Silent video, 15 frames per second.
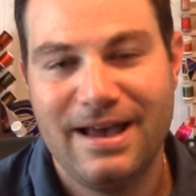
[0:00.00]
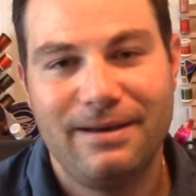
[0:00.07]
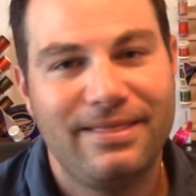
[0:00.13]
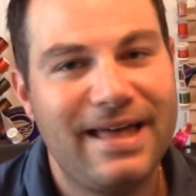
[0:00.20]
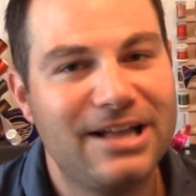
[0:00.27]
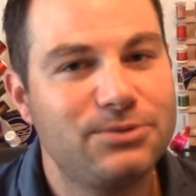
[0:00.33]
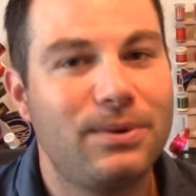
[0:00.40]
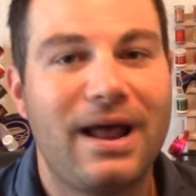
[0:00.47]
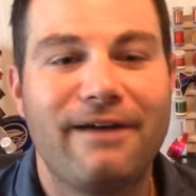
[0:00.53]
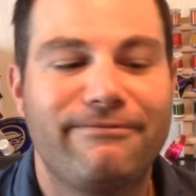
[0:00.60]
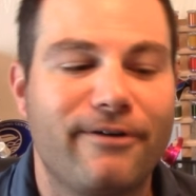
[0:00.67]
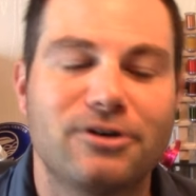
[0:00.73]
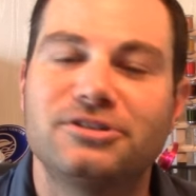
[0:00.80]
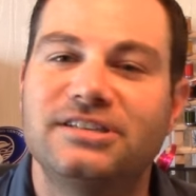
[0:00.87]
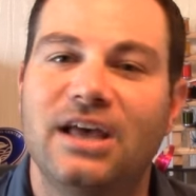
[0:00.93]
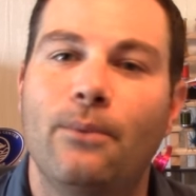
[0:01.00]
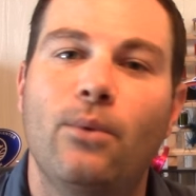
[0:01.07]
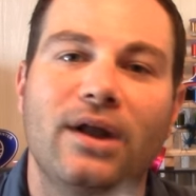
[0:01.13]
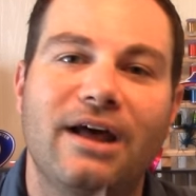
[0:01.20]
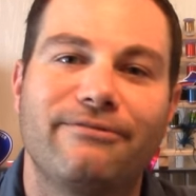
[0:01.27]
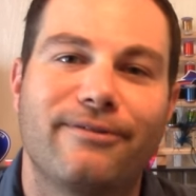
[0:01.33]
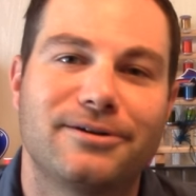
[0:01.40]
That's what I first did when
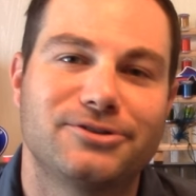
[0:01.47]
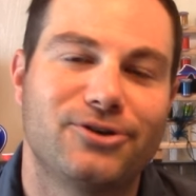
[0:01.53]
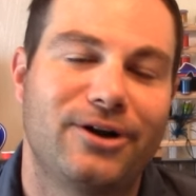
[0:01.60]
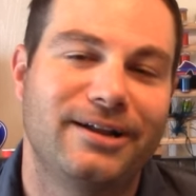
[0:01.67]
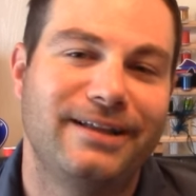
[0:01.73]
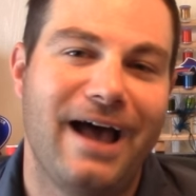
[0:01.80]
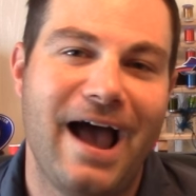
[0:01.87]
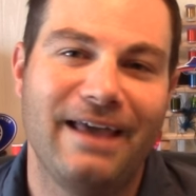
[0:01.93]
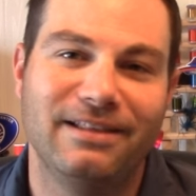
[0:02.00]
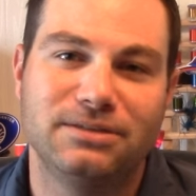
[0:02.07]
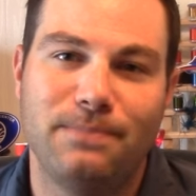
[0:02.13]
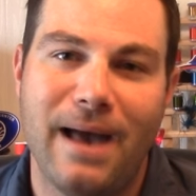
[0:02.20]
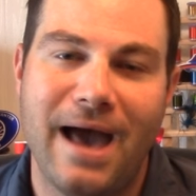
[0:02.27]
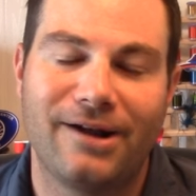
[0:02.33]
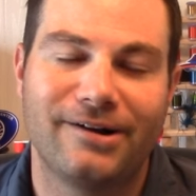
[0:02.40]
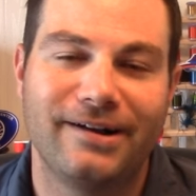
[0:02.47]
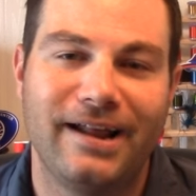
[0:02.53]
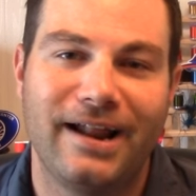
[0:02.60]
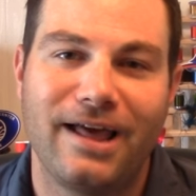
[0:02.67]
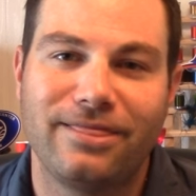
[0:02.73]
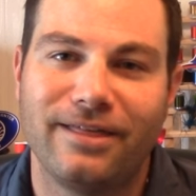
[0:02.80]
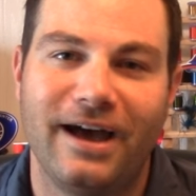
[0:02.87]
I first started tying this pattern. And
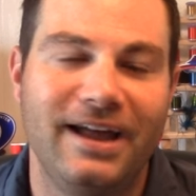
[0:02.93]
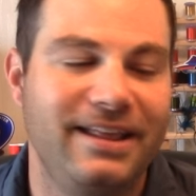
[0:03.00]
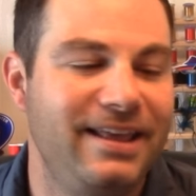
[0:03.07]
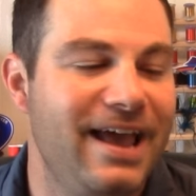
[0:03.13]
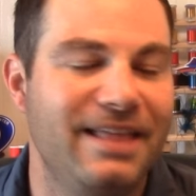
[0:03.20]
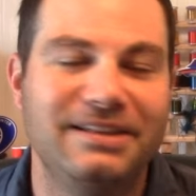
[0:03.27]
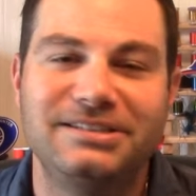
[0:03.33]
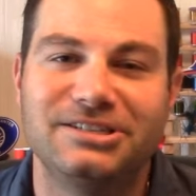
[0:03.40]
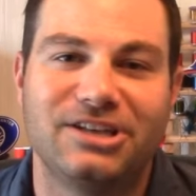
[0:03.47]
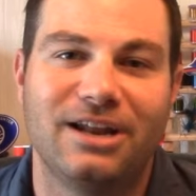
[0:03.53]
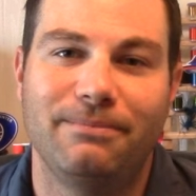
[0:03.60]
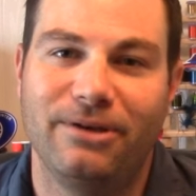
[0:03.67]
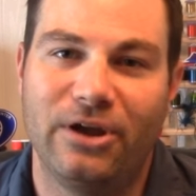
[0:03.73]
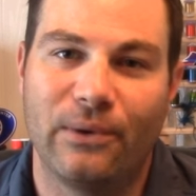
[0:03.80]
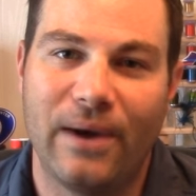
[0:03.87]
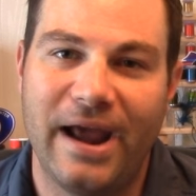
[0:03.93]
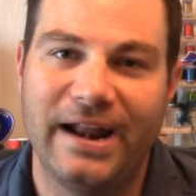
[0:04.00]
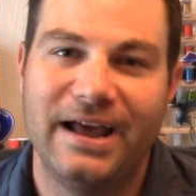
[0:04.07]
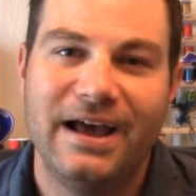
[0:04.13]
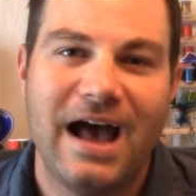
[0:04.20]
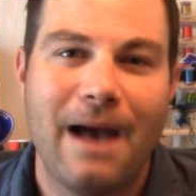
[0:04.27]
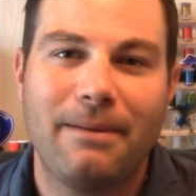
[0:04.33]
I thought, yeah, this is going to be great.
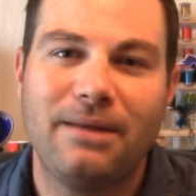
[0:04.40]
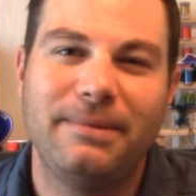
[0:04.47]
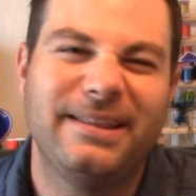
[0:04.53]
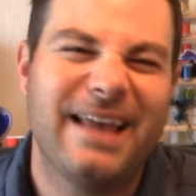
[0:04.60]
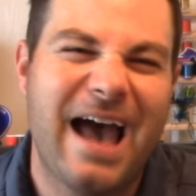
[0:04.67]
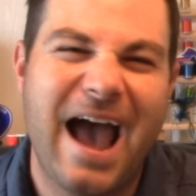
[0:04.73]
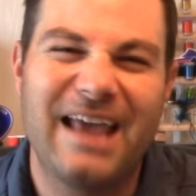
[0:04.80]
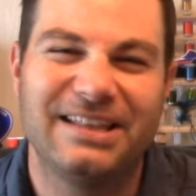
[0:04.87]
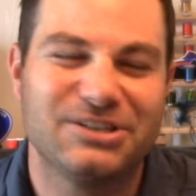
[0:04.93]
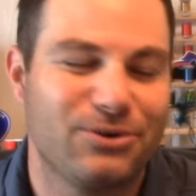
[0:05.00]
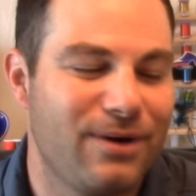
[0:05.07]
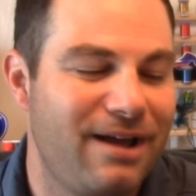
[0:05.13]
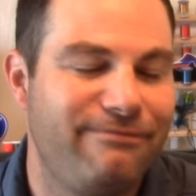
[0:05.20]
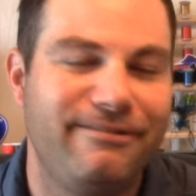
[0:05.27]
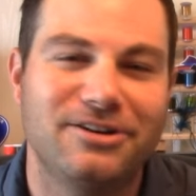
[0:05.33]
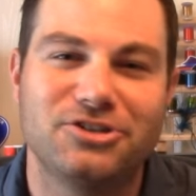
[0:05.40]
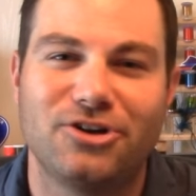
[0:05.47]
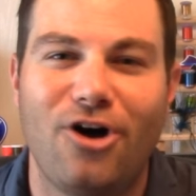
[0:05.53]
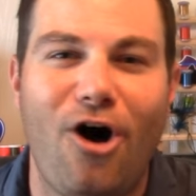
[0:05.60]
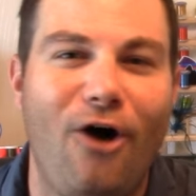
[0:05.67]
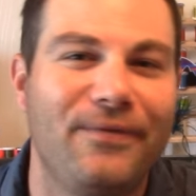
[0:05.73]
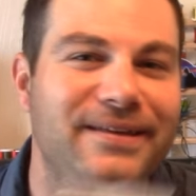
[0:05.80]
I'm going to be tying this crayfish in
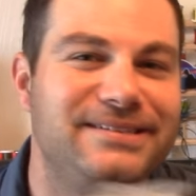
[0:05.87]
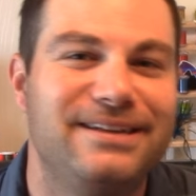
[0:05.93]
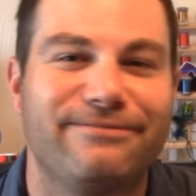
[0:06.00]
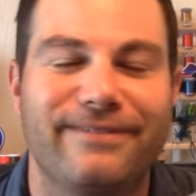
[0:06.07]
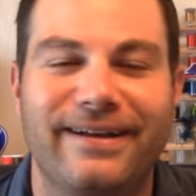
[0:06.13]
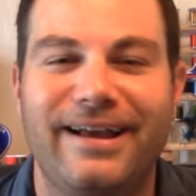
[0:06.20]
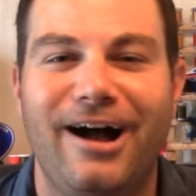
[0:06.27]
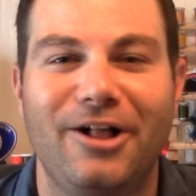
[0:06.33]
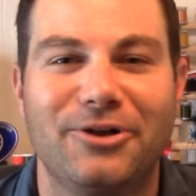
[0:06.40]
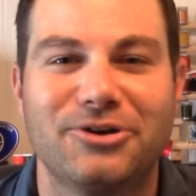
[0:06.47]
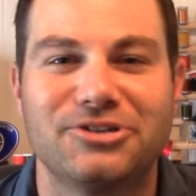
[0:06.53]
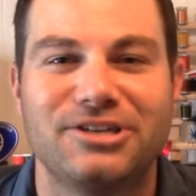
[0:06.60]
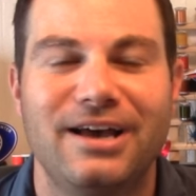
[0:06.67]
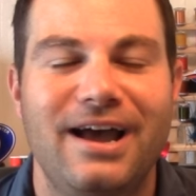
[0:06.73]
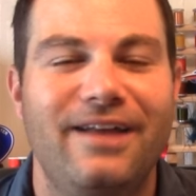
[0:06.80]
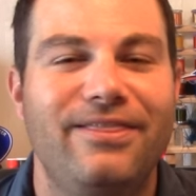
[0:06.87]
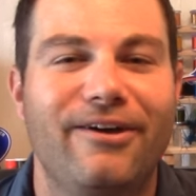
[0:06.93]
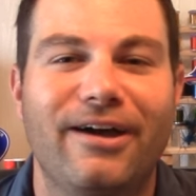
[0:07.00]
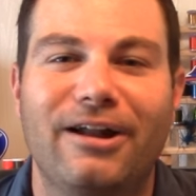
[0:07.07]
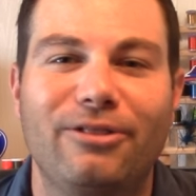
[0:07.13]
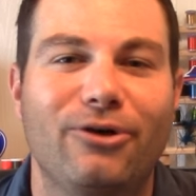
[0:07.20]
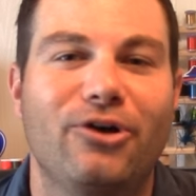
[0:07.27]
all these different colors. They're
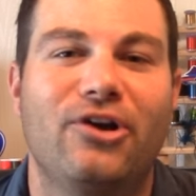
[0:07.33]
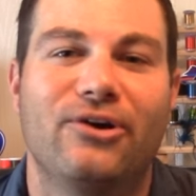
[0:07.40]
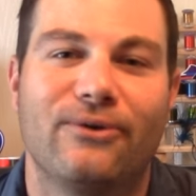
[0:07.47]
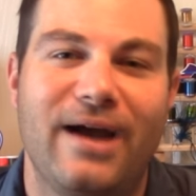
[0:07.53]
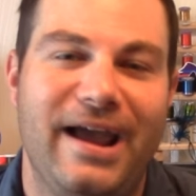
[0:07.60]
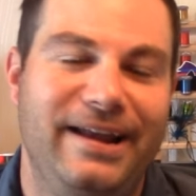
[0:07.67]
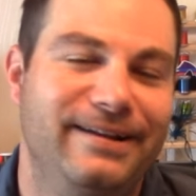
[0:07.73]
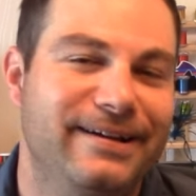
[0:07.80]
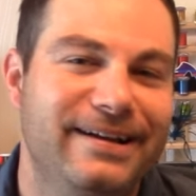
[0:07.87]
going to look great.